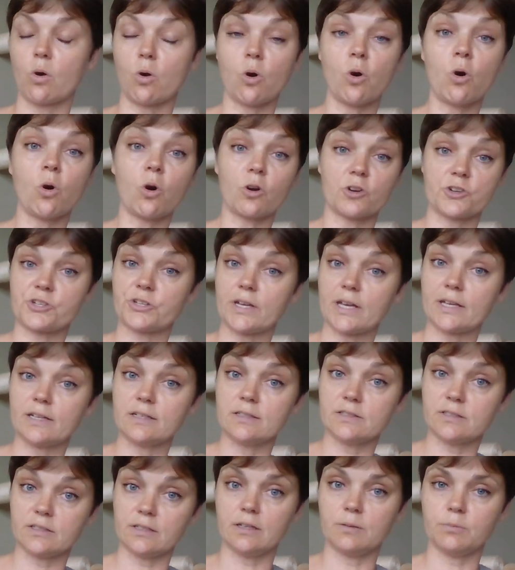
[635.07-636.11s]
or
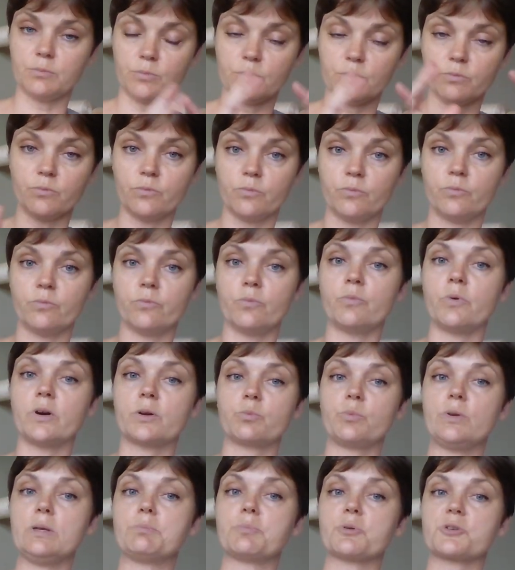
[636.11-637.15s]
sanity,
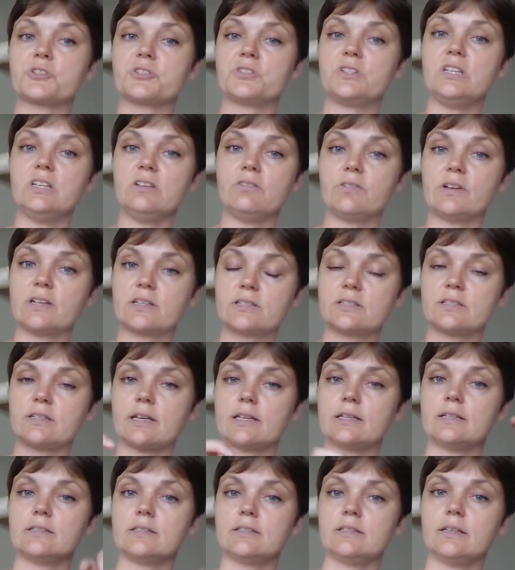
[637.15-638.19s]
what we perceive as
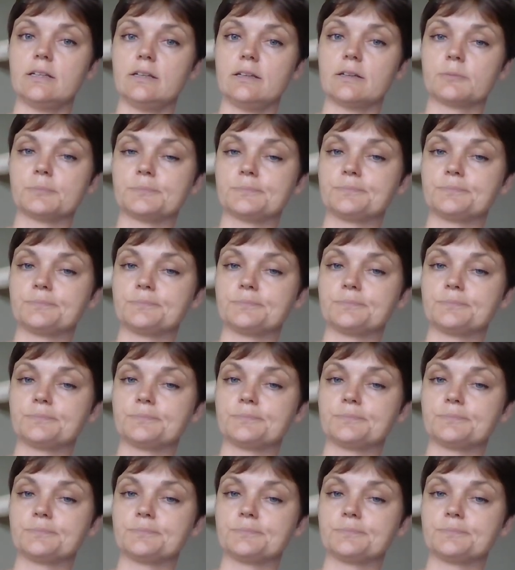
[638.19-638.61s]
sanity.